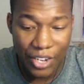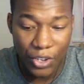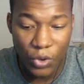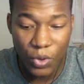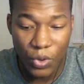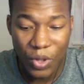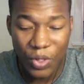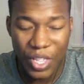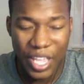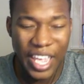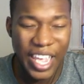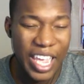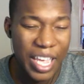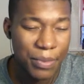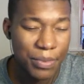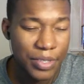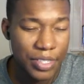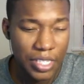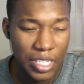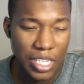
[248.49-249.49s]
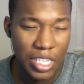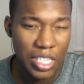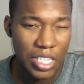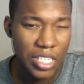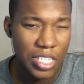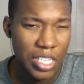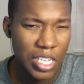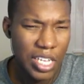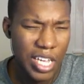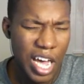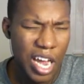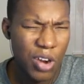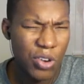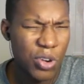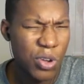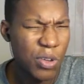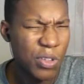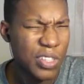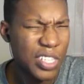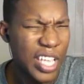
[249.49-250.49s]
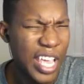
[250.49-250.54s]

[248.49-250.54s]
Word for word: I do know that AMC I don't know.